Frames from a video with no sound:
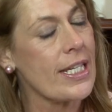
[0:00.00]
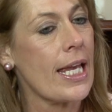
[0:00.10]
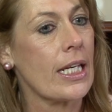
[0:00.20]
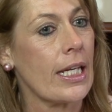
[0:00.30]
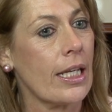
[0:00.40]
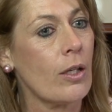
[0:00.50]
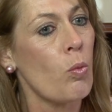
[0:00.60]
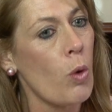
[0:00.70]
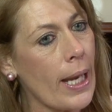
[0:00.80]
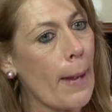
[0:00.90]
tenant in.
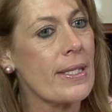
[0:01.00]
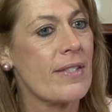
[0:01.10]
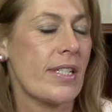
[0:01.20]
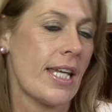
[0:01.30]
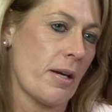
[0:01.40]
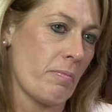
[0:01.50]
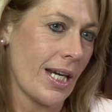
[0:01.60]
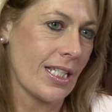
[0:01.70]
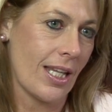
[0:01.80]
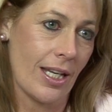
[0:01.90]
What happens if a tenant
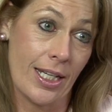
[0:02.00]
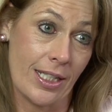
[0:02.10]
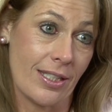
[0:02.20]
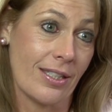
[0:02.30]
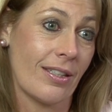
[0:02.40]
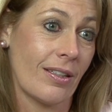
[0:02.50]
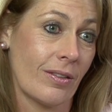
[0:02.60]
breaks their lease?